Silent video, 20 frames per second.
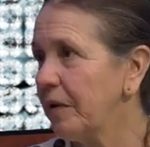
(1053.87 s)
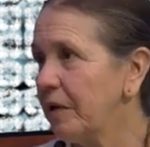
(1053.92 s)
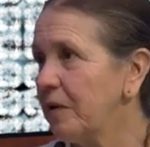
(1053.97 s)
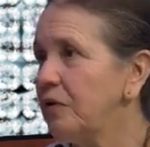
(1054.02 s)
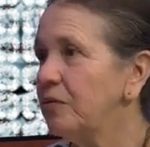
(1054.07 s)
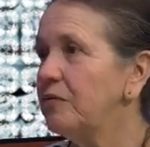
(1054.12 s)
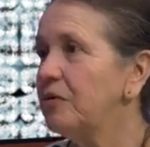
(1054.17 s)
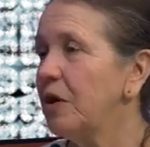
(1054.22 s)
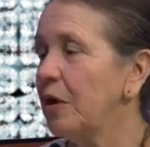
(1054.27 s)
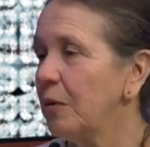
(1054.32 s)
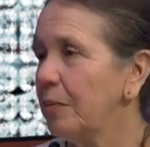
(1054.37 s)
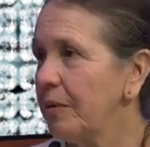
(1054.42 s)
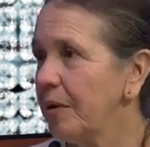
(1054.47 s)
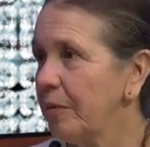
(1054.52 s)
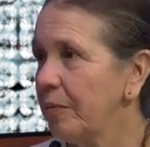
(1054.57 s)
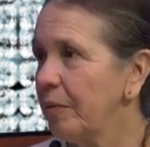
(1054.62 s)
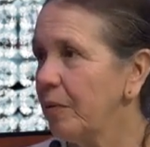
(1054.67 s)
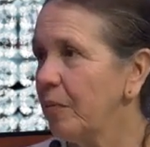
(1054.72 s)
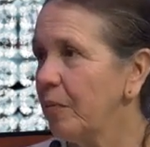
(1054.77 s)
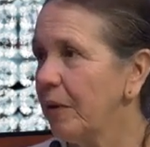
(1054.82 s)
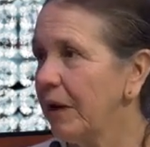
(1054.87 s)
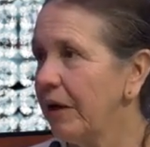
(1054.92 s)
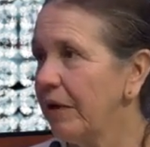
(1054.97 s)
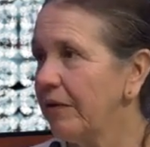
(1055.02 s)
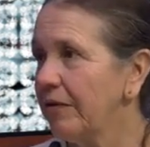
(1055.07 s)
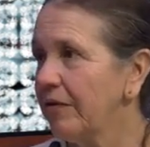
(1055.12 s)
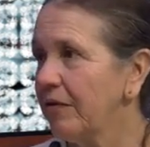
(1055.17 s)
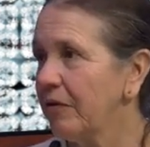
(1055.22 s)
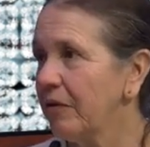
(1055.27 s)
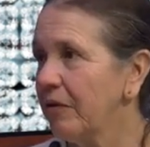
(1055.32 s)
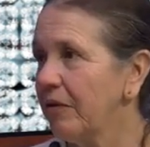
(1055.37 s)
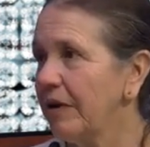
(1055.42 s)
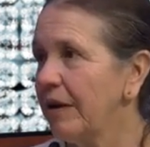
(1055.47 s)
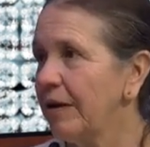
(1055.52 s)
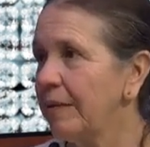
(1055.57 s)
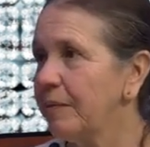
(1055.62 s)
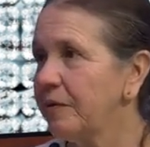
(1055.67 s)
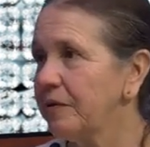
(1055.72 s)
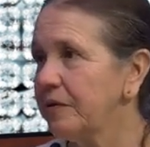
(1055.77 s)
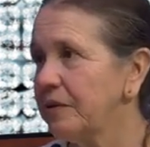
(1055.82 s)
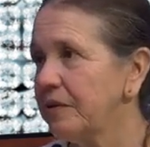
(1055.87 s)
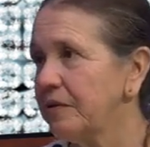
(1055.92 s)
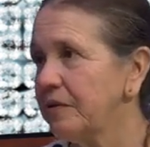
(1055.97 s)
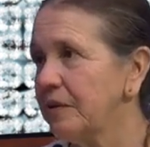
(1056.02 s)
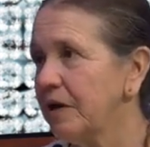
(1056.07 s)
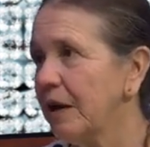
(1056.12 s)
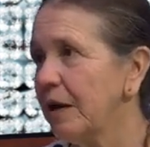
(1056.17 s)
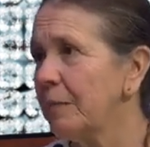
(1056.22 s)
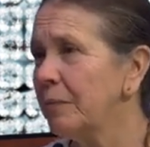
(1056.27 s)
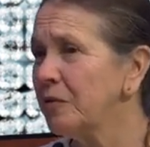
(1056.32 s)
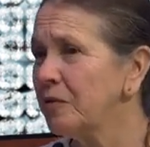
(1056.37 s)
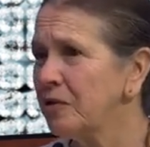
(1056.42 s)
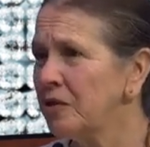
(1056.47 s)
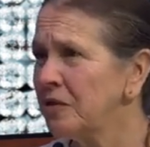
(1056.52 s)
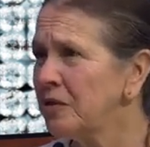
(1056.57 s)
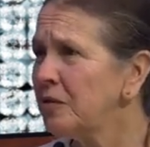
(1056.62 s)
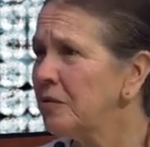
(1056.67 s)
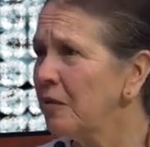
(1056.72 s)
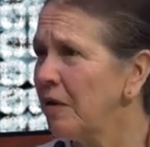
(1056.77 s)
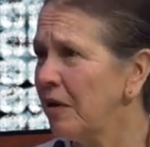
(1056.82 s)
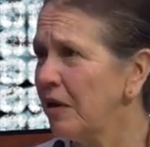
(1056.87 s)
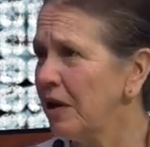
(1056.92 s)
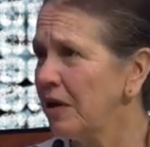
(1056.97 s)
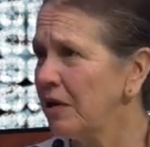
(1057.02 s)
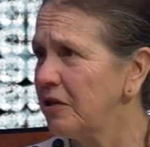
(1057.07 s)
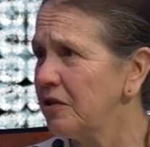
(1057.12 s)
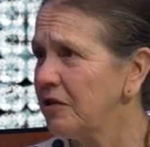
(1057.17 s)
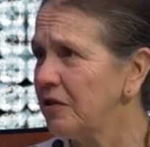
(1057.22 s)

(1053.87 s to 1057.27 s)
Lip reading: and you know people well, so you're able to not push too hard.